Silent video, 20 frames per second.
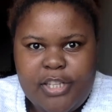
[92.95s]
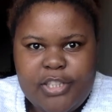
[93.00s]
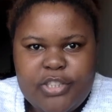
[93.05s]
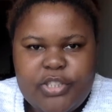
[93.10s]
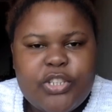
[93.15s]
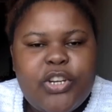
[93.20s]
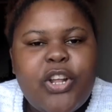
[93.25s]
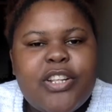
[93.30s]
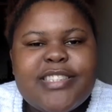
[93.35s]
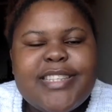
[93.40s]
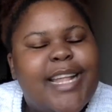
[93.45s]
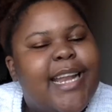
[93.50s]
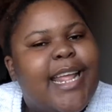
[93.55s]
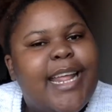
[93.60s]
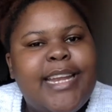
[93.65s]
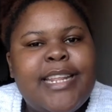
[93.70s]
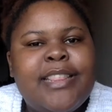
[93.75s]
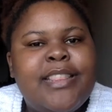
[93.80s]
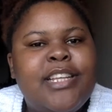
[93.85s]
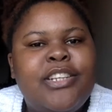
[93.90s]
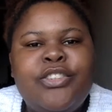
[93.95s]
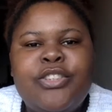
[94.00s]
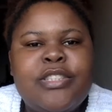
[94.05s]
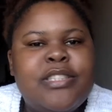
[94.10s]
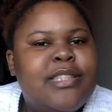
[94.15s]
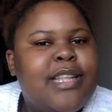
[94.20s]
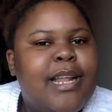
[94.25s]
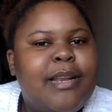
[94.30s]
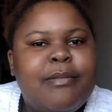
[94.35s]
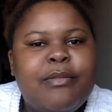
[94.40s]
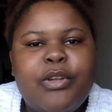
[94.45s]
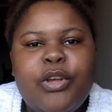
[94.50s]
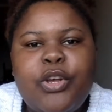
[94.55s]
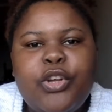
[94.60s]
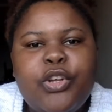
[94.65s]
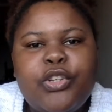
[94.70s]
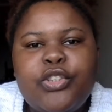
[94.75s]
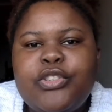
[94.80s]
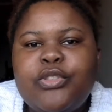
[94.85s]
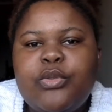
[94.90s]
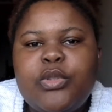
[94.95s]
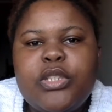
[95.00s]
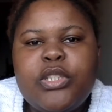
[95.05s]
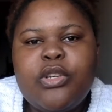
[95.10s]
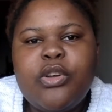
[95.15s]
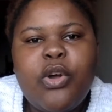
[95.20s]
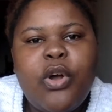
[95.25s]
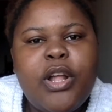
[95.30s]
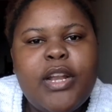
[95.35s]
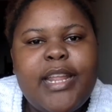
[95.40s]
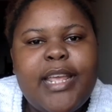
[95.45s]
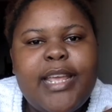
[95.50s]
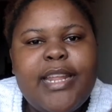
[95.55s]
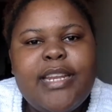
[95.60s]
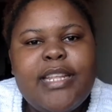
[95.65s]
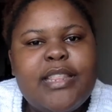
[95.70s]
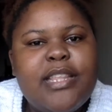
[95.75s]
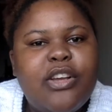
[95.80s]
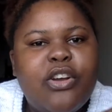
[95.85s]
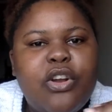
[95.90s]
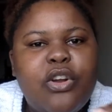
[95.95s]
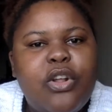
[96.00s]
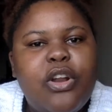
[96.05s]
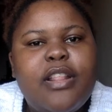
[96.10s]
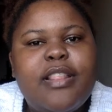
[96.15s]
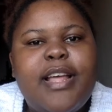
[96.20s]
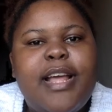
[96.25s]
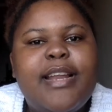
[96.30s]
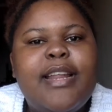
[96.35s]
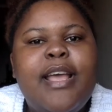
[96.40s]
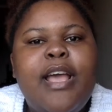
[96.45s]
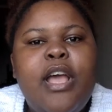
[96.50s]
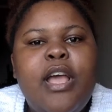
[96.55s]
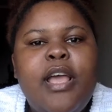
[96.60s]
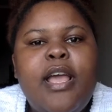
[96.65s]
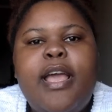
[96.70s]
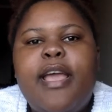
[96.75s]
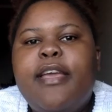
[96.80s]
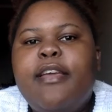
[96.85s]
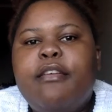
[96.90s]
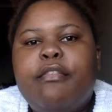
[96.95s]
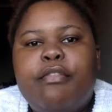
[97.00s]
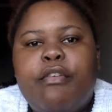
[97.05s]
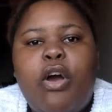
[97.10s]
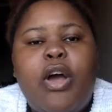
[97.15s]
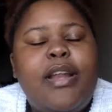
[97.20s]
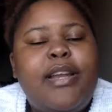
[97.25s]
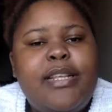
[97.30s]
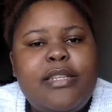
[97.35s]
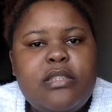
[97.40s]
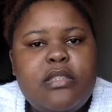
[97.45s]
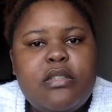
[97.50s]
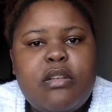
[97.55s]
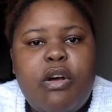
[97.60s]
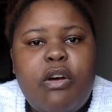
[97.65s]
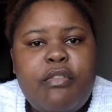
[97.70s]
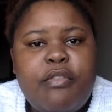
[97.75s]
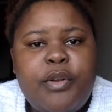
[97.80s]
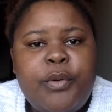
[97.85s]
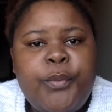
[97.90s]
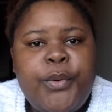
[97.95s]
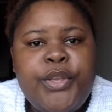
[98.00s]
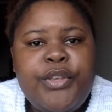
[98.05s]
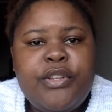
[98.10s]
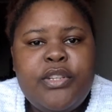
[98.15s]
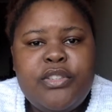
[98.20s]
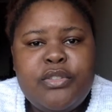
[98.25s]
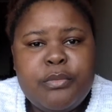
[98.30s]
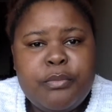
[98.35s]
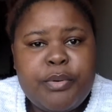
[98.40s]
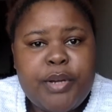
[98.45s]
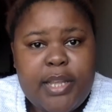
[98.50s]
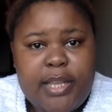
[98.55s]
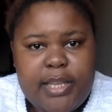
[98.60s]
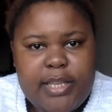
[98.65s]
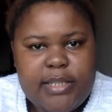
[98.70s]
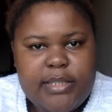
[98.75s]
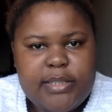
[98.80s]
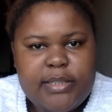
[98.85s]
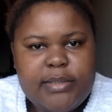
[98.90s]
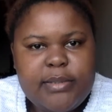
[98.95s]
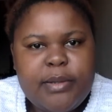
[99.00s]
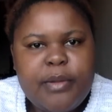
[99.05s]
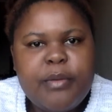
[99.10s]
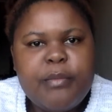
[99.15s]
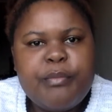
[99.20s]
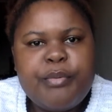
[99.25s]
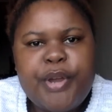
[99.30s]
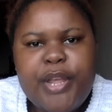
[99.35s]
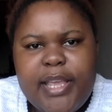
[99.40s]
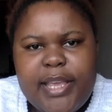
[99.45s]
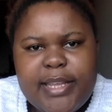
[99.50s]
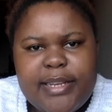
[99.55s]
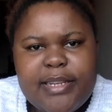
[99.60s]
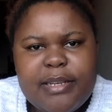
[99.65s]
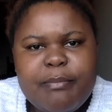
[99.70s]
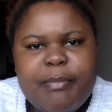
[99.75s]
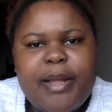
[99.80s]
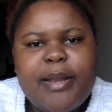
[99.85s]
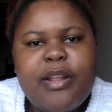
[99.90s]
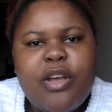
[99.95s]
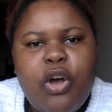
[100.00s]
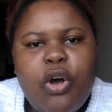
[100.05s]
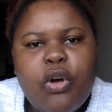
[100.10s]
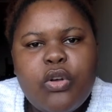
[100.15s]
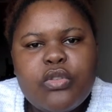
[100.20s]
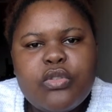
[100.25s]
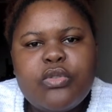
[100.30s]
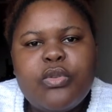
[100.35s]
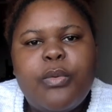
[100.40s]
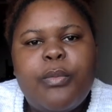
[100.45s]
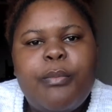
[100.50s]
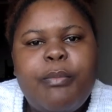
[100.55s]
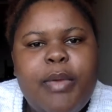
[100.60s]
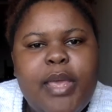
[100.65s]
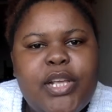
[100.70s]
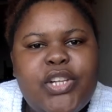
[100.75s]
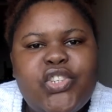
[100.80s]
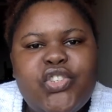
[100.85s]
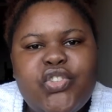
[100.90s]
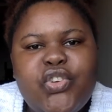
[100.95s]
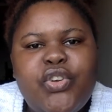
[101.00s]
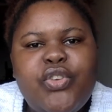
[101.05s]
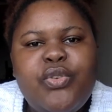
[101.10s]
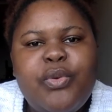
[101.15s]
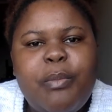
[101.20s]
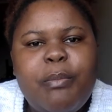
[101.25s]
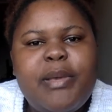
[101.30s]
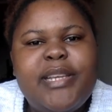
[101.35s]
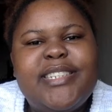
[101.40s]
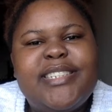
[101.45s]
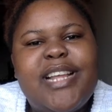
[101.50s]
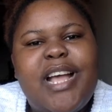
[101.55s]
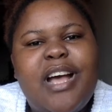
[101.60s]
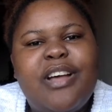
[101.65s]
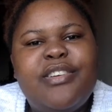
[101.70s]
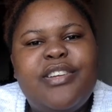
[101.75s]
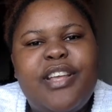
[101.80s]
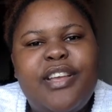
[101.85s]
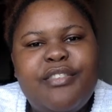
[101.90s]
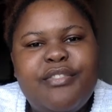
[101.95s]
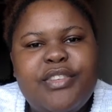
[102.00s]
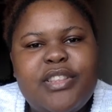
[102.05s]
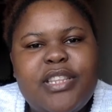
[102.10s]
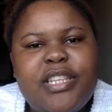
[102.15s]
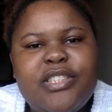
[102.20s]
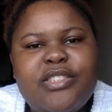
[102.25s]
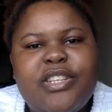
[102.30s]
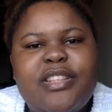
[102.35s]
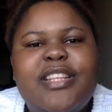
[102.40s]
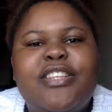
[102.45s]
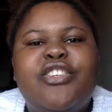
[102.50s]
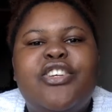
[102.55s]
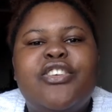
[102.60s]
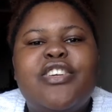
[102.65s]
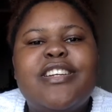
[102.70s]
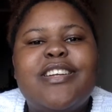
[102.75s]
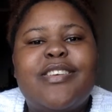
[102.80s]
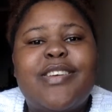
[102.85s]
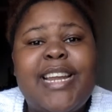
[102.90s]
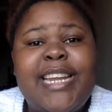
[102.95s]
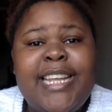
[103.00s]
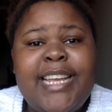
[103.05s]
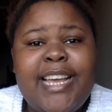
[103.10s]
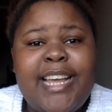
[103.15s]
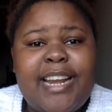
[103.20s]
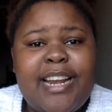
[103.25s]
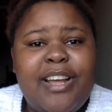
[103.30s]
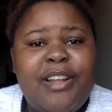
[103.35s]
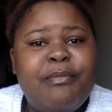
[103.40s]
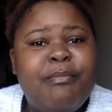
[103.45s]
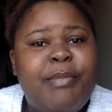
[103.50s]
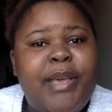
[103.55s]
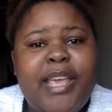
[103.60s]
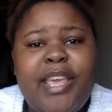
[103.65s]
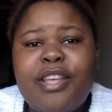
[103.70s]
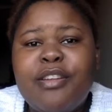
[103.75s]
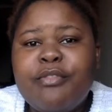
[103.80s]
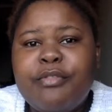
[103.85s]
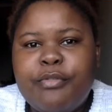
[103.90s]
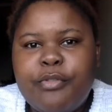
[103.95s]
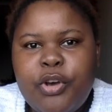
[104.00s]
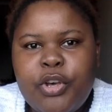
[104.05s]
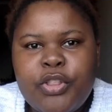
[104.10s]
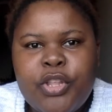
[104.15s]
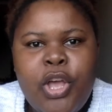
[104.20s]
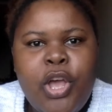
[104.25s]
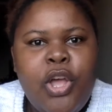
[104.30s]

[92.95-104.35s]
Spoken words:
So don't start anything, don't start switching on anything on all of that, if unless it's the oven where you need to preheat it, but also make sure you measure out everything so that you're not running around back and forth